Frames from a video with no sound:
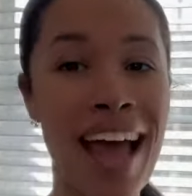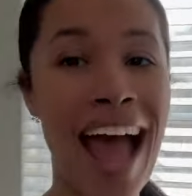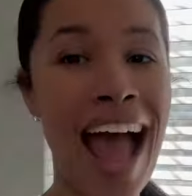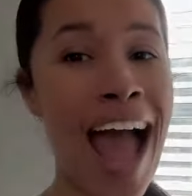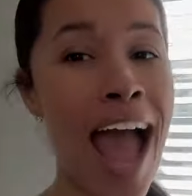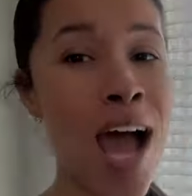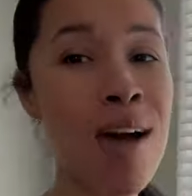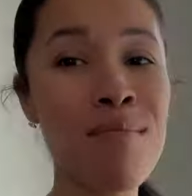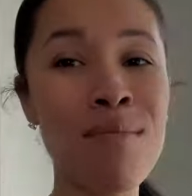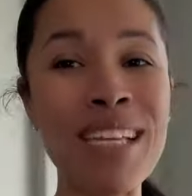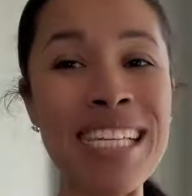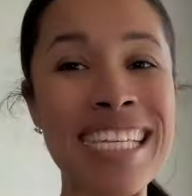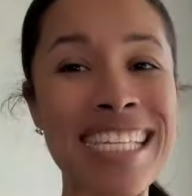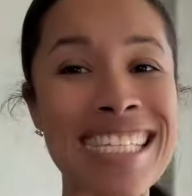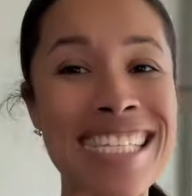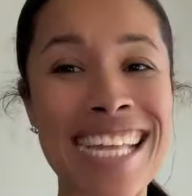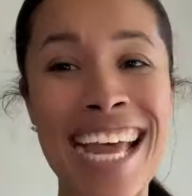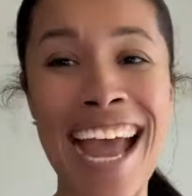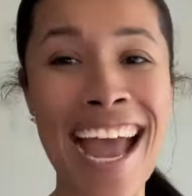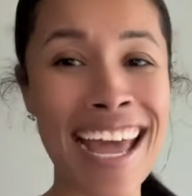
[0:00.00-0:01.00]

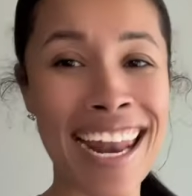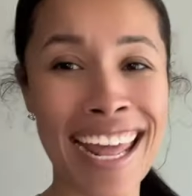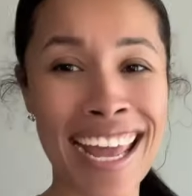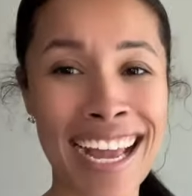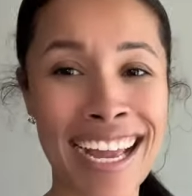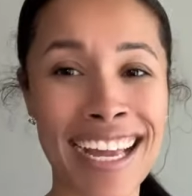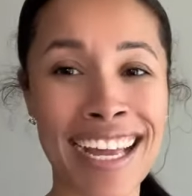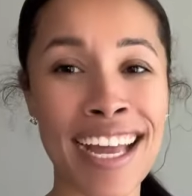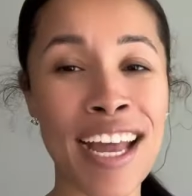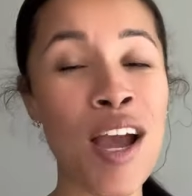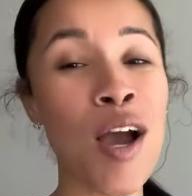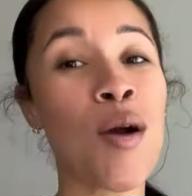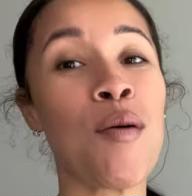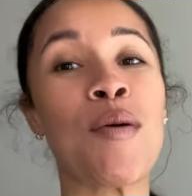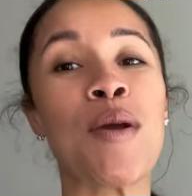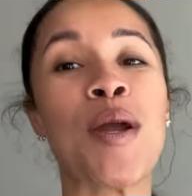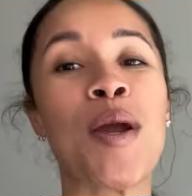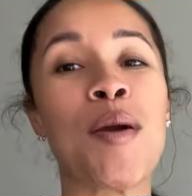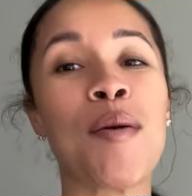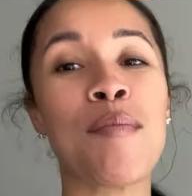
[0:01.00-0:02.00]
I'm ecstatic.
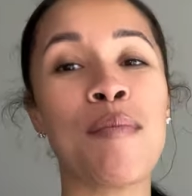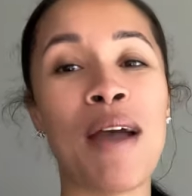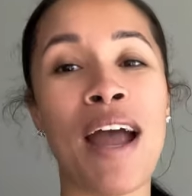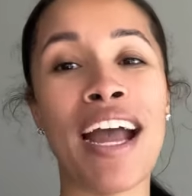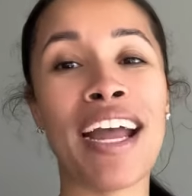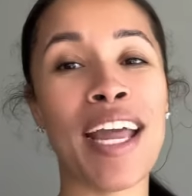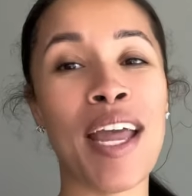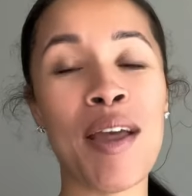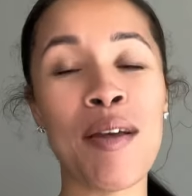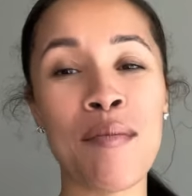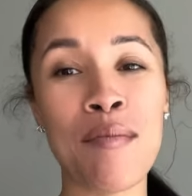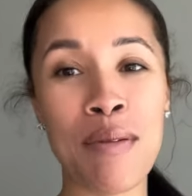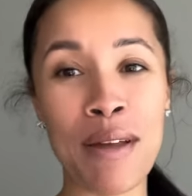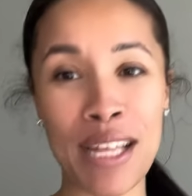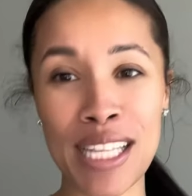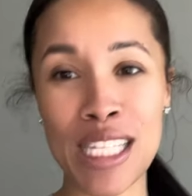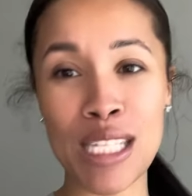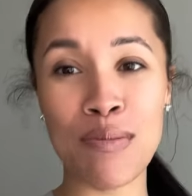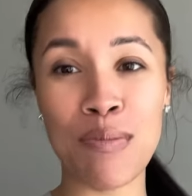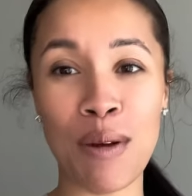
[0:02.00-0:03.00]
We are back in
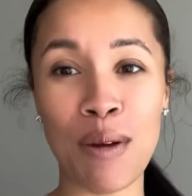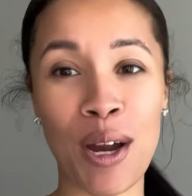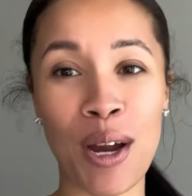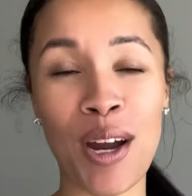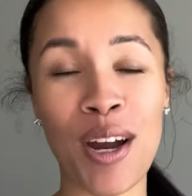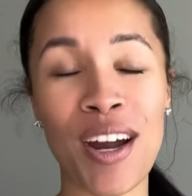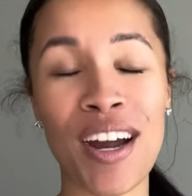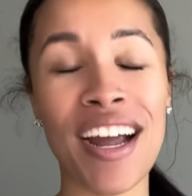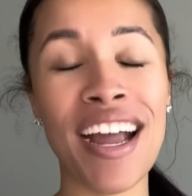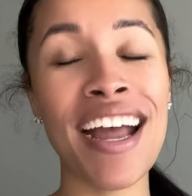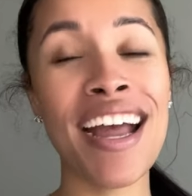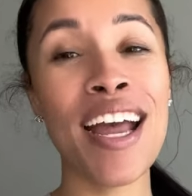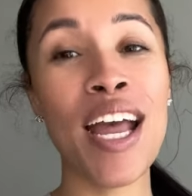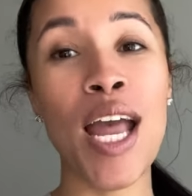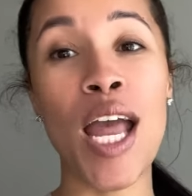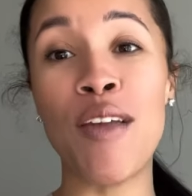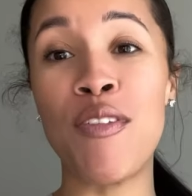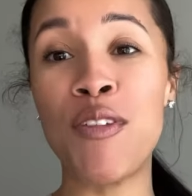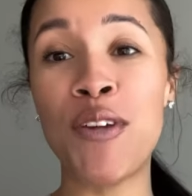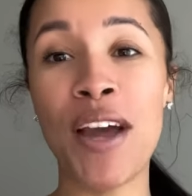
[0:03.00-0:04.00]
Pittsburgh.
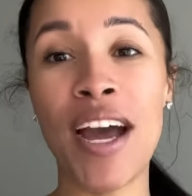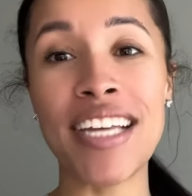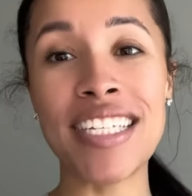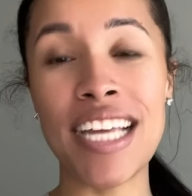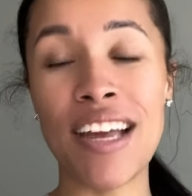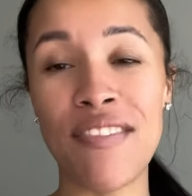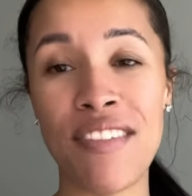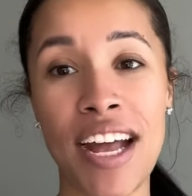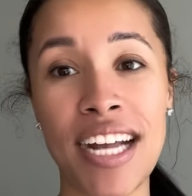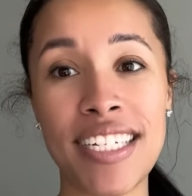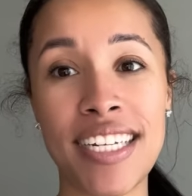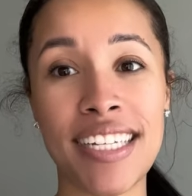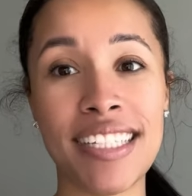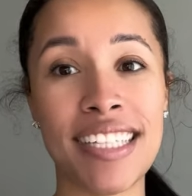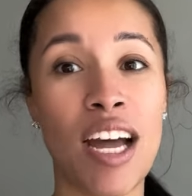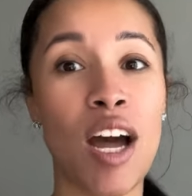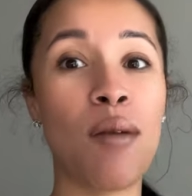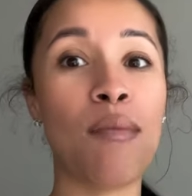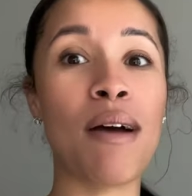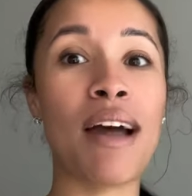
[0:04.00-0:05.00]
If you guys have not checked
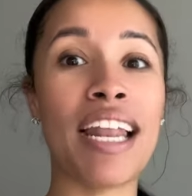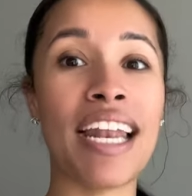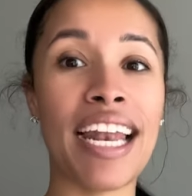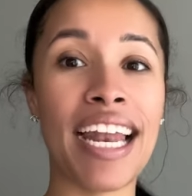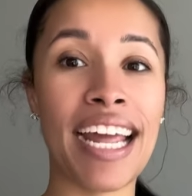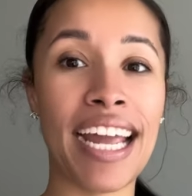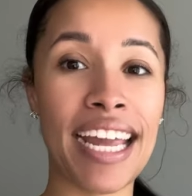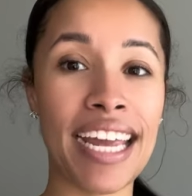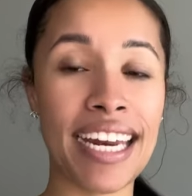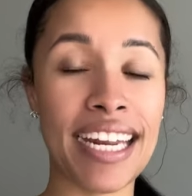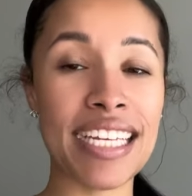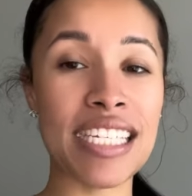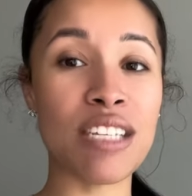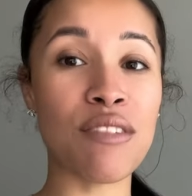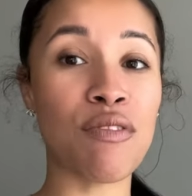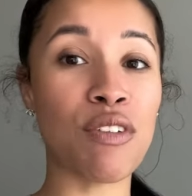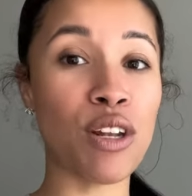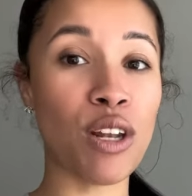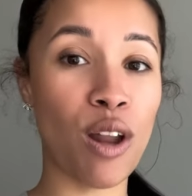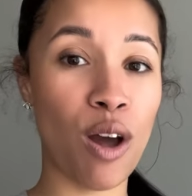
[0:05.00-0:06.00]
out my latest
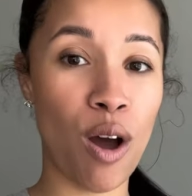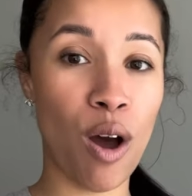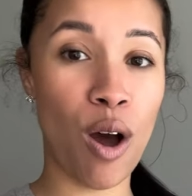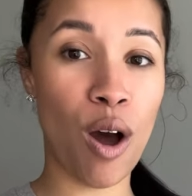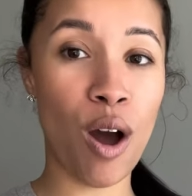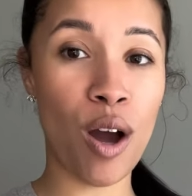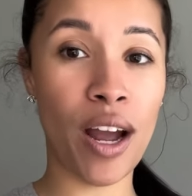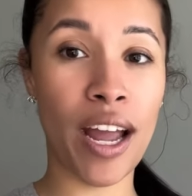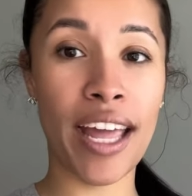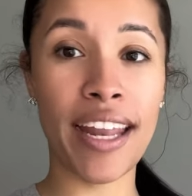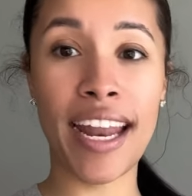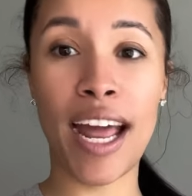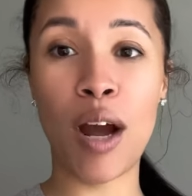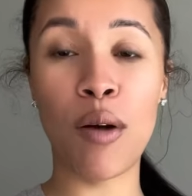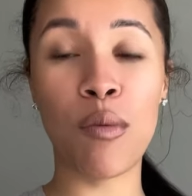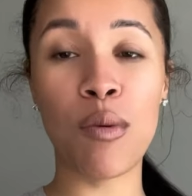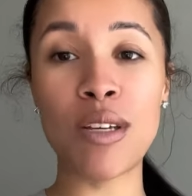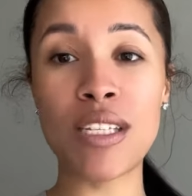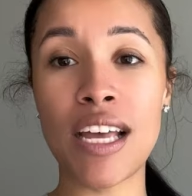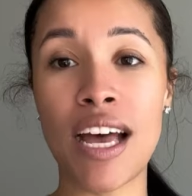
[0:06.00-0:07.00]
vlog, and
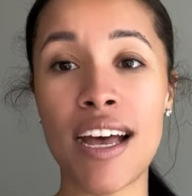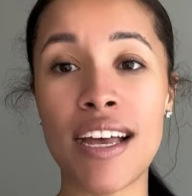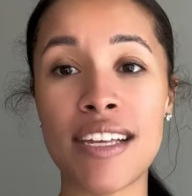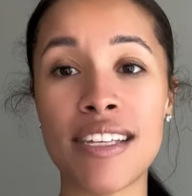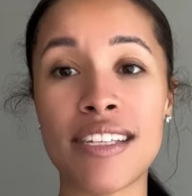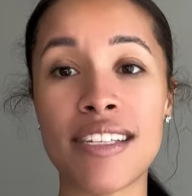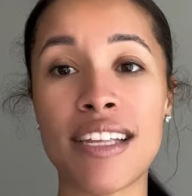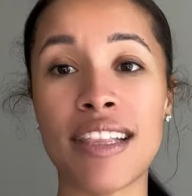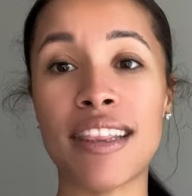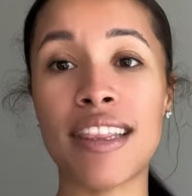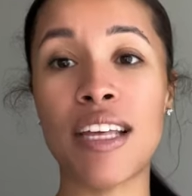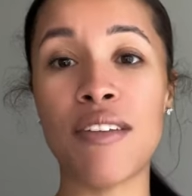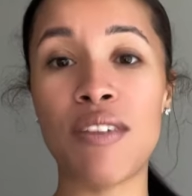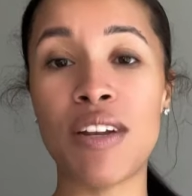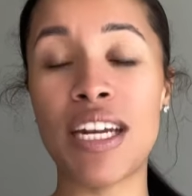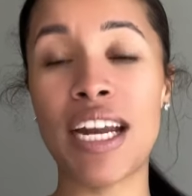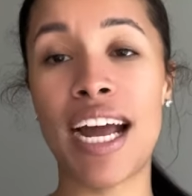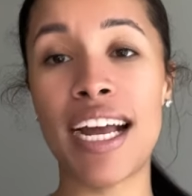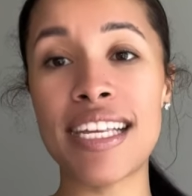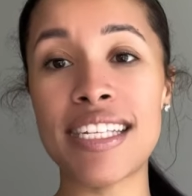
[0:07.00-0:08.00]
that was us living
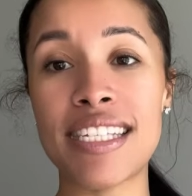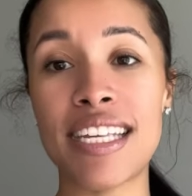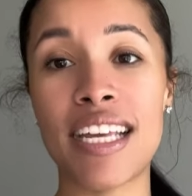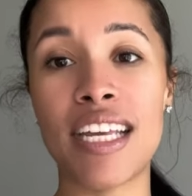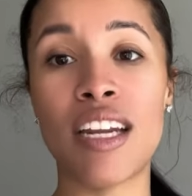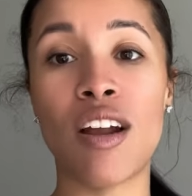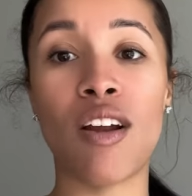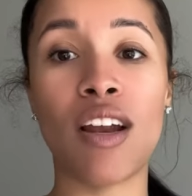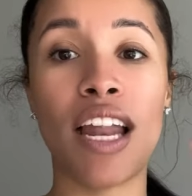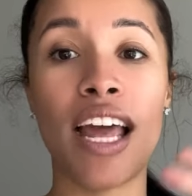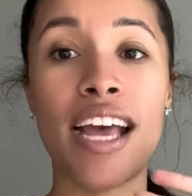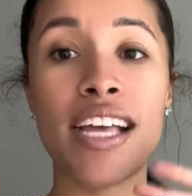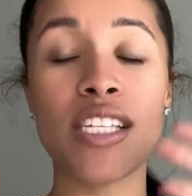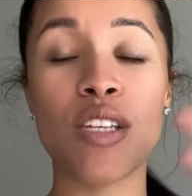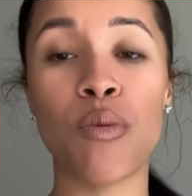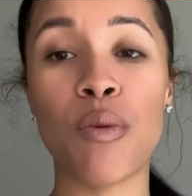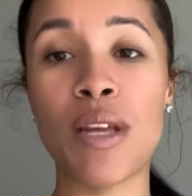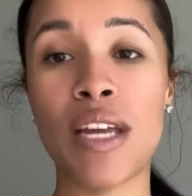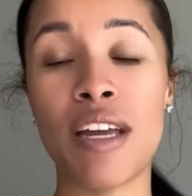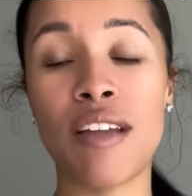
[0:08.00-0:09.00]
in Iceland, our last
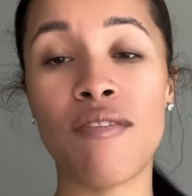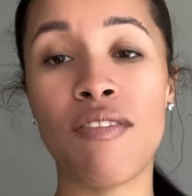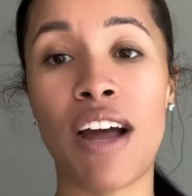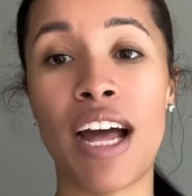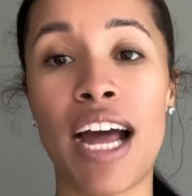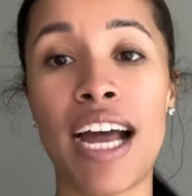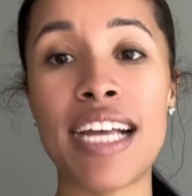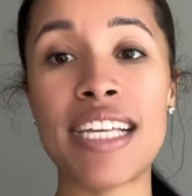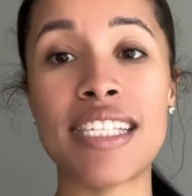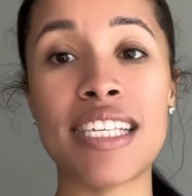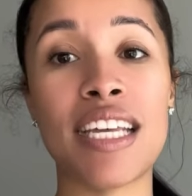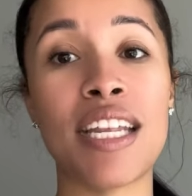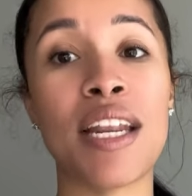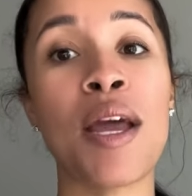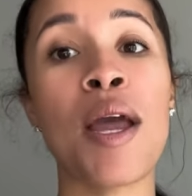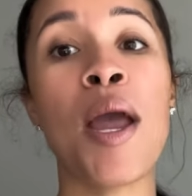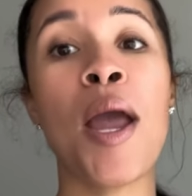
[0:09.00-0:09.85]
weekend in Iceland,